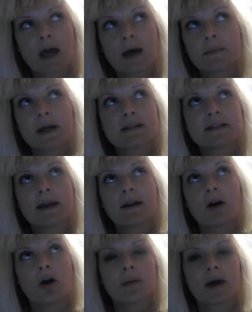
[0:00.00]
I'm not
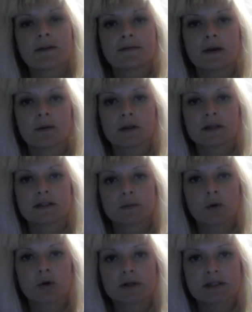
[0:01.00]
saying all my family
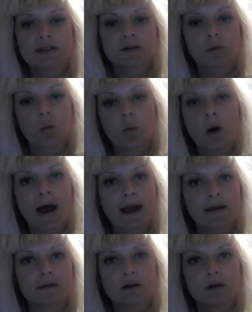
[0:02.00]
supports these
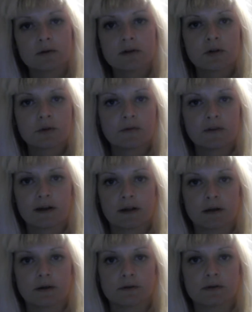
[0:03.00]
wild YouTube
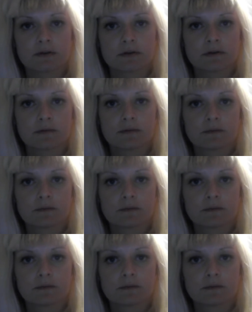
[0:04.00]
videos.